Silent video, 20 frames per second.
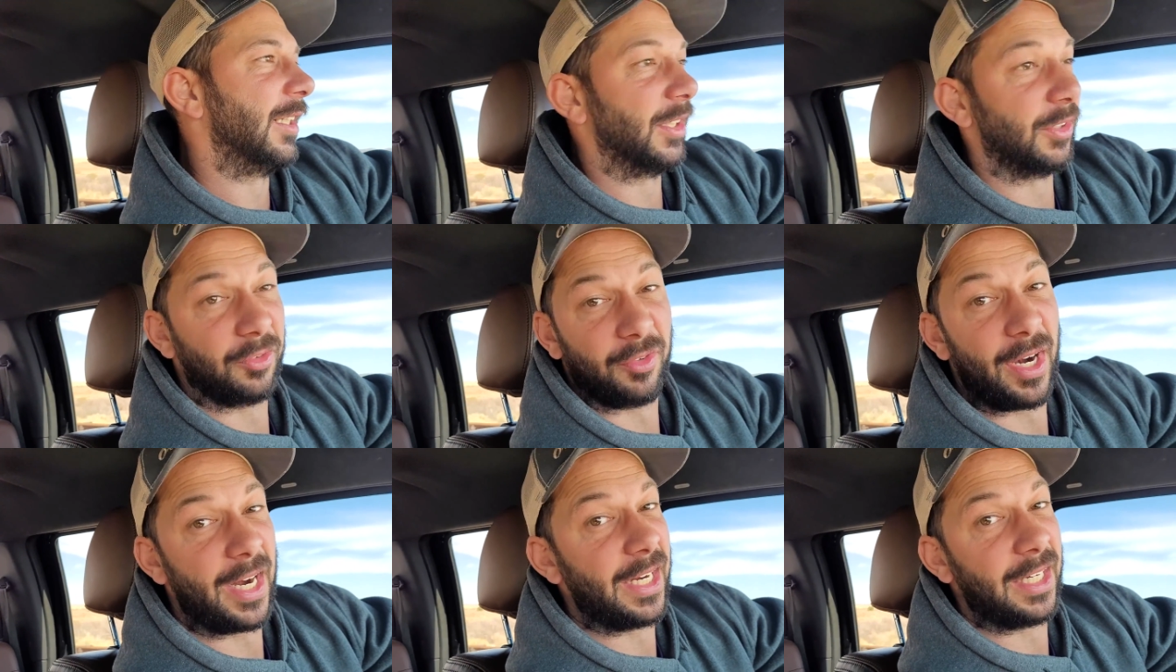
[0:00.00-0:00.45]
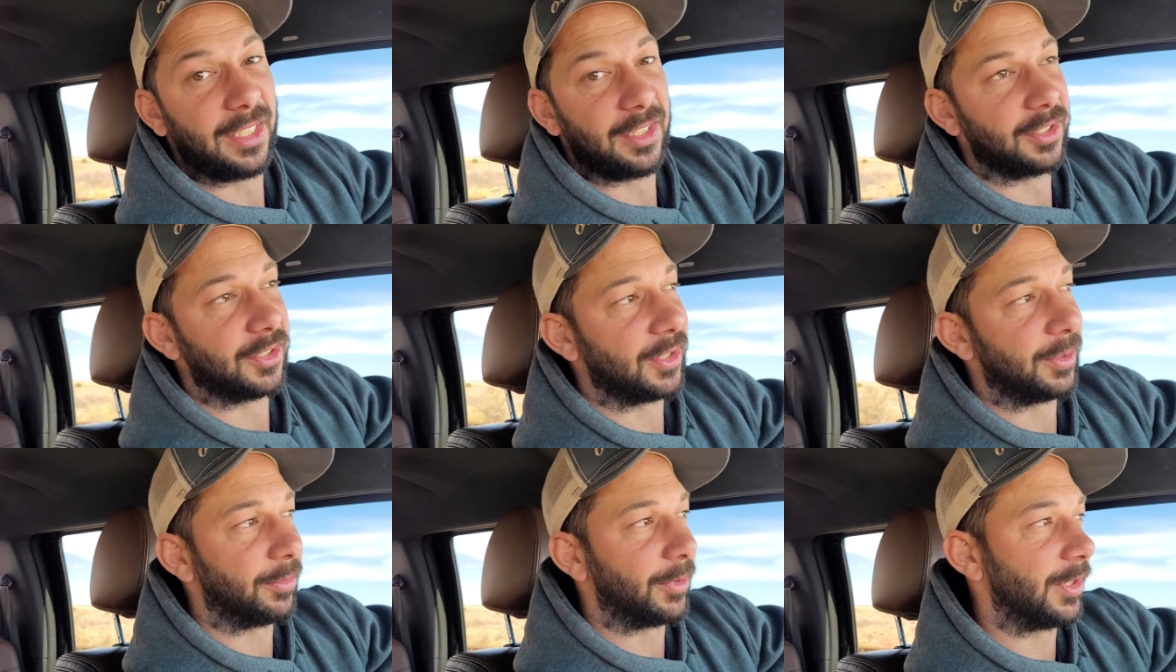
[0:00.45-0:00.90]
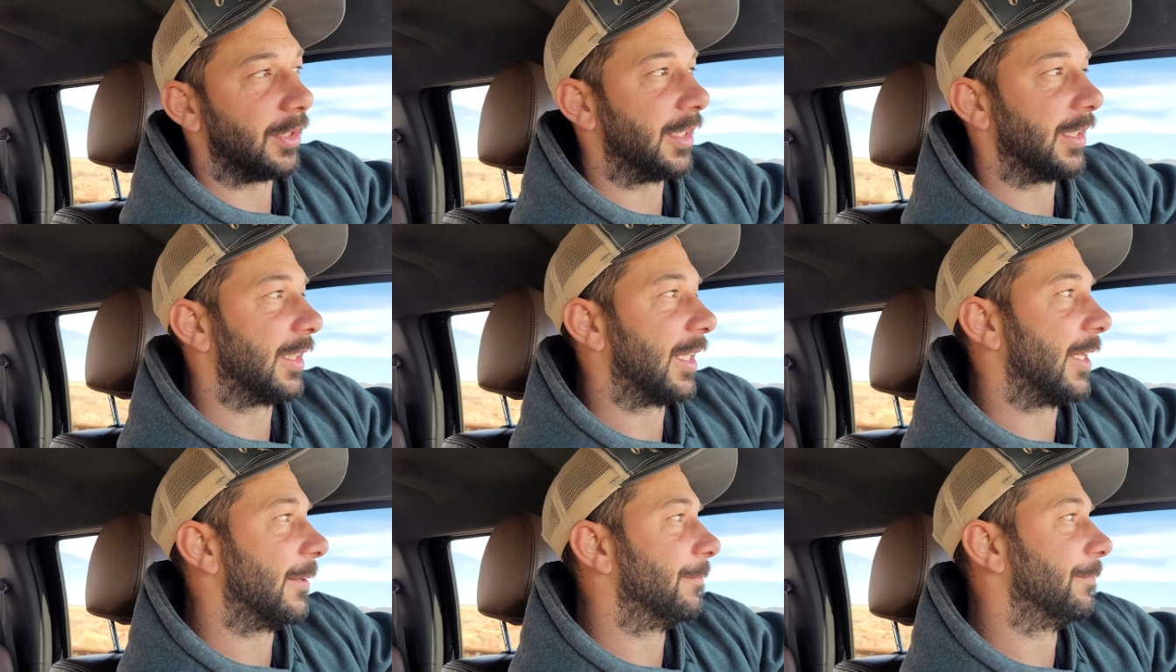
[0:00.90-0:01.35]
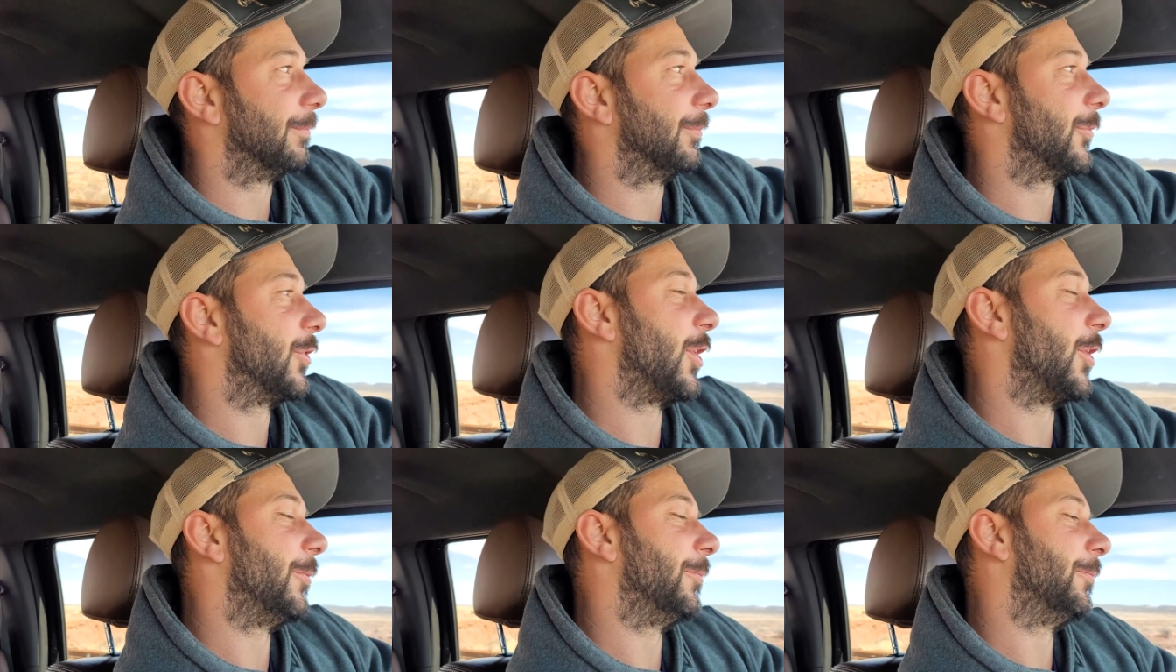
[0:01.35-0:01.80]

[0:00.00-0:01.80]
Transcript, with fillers: in the rain or something like that.